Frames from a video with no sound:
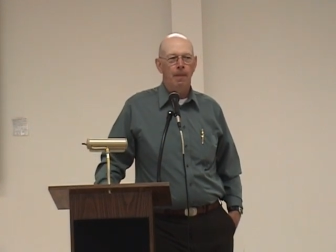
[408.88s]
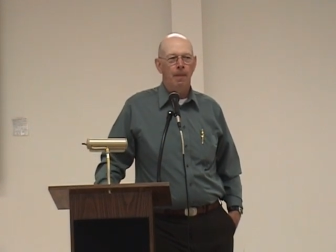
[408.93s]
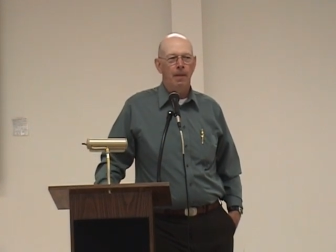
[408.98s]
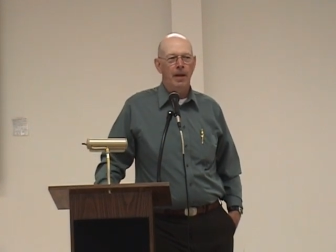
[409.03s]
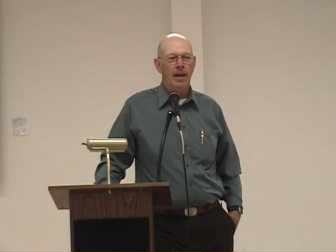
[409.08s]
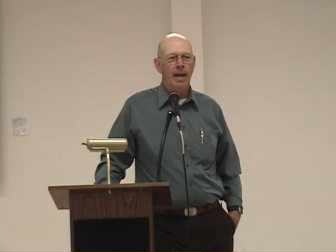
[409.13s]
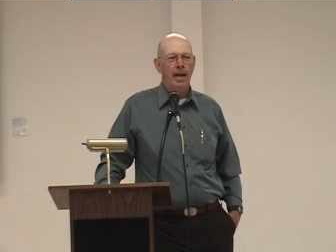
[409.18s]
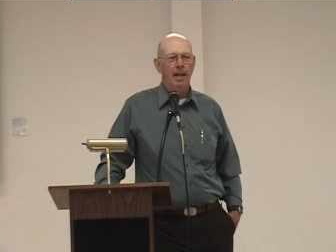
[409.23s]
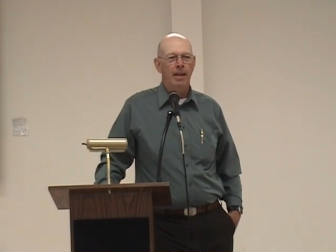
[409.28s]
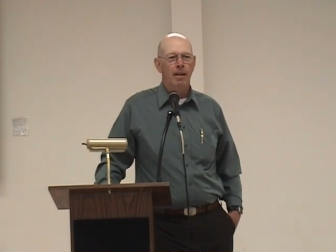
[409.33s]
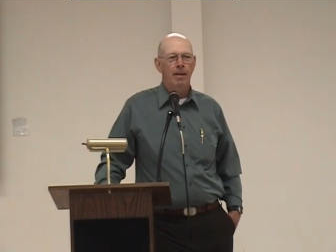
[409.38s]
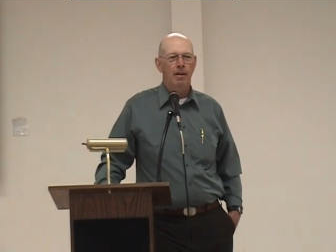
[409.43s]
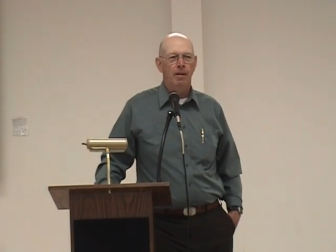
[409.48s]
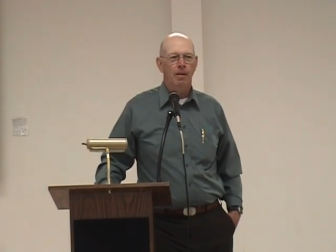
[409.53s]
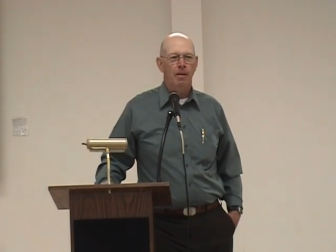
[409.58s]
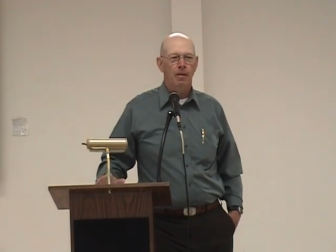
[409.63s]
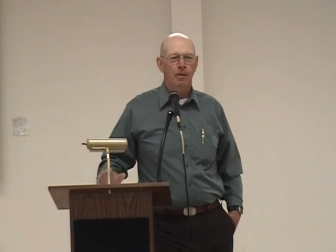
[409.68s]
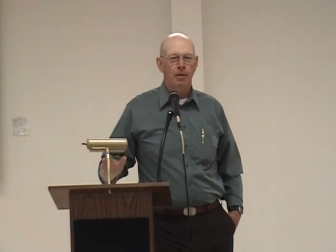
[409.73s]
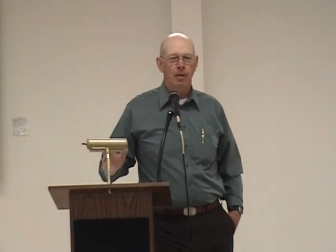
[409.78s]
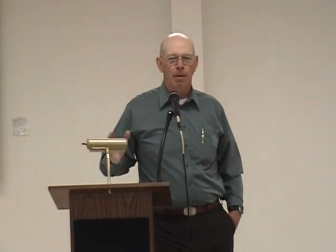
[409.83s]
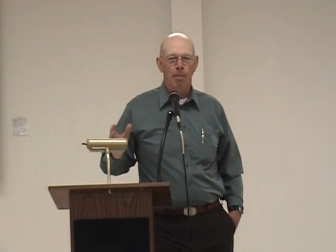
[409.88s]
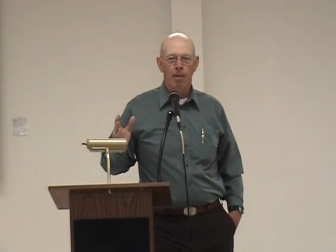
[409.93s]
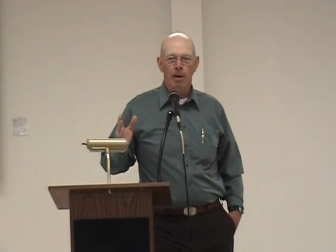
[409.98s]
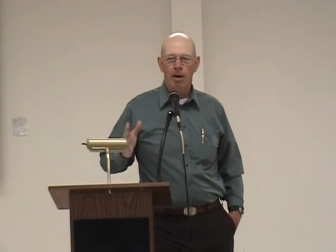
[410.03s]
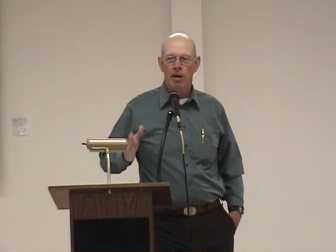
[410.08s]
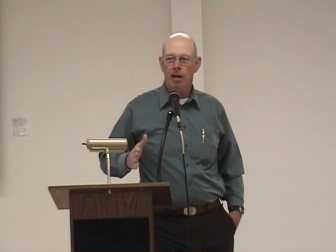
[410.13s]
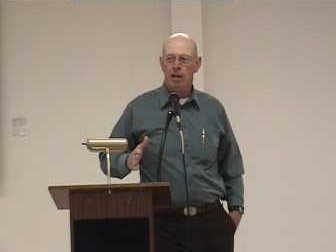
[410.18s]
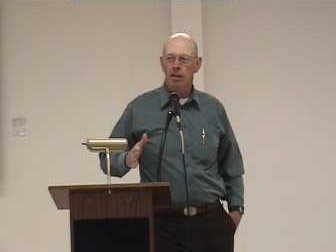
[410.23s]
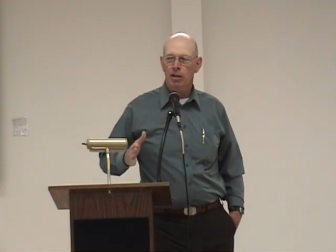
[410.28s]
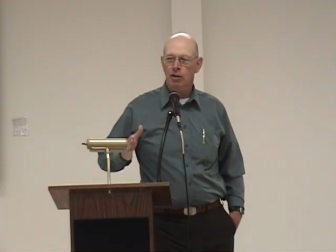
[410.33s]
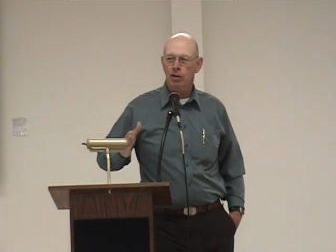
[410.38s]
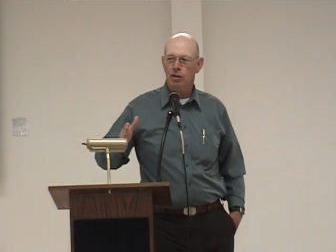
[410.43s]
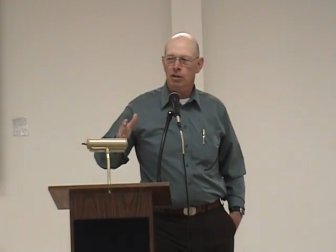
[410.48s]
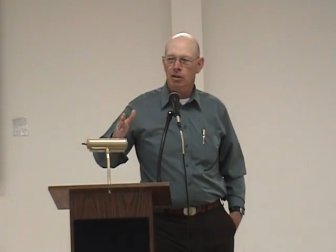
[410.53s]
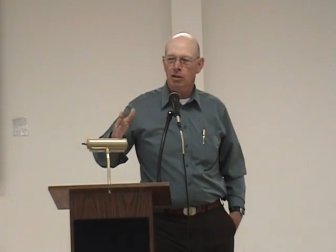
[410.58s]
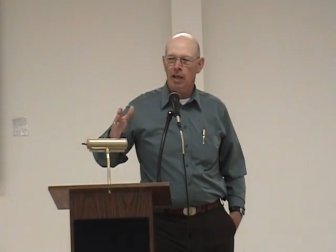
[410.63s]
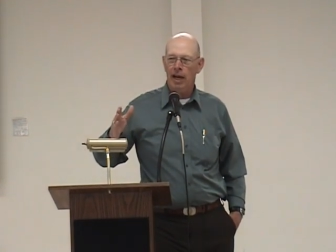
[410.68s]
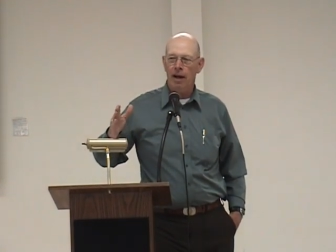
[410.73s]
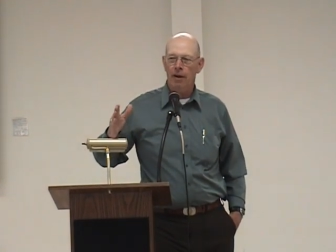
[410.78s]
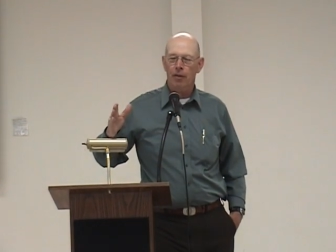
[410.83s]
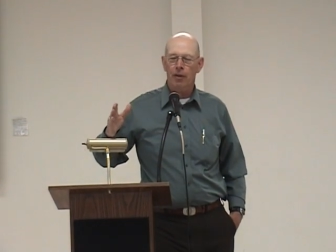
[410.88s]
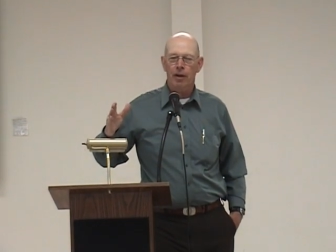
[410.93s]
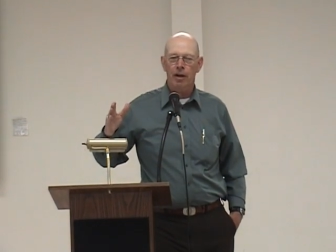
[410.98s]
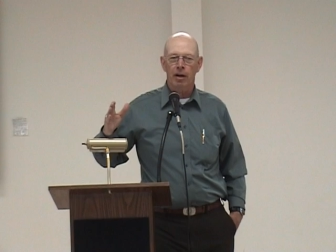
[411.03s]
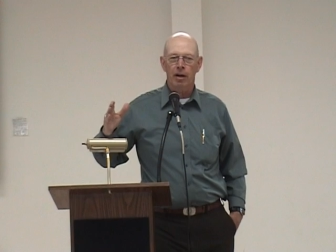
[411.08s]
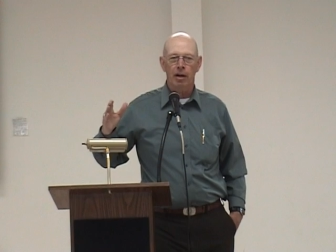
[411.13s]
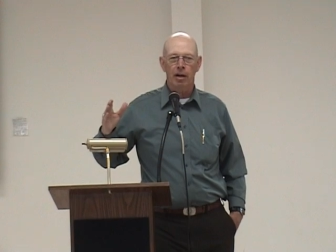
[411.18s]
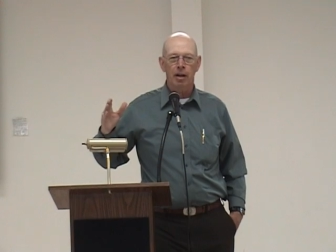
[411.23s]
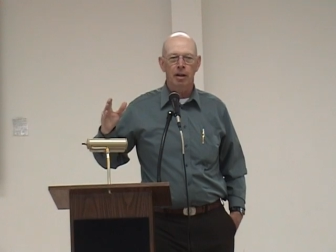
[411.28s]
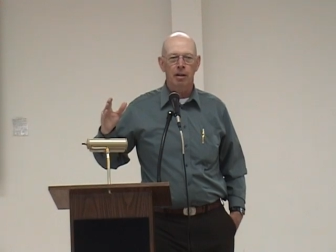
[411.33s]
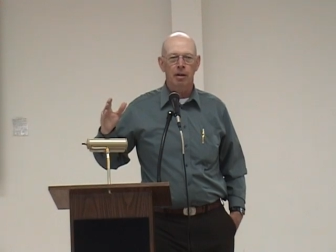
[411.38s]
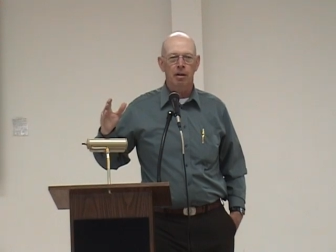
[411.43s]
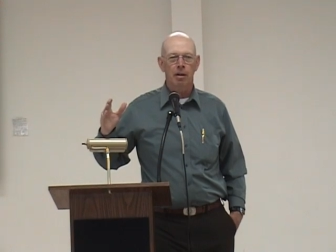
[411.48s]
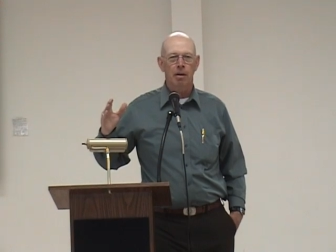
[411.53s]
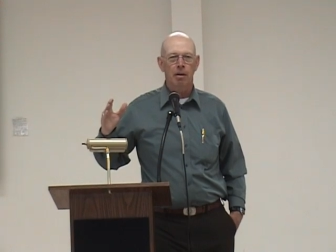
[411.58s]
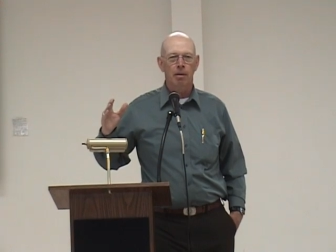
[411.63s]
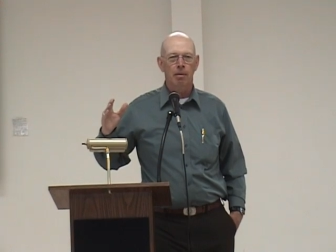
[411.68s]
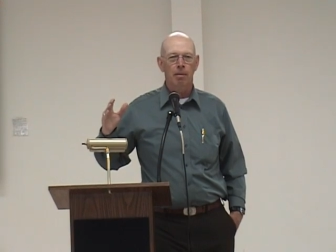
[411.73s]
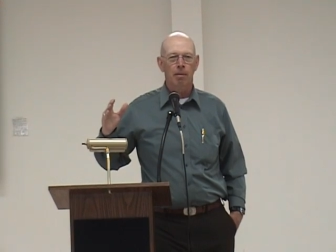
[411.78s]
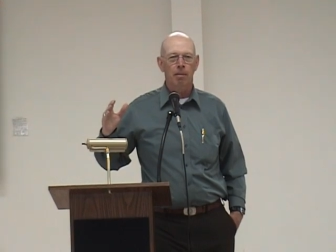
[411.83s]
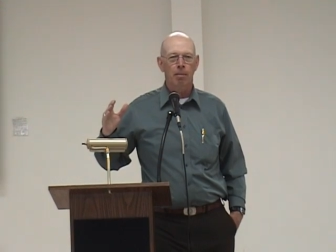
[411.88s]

the Americans out there and the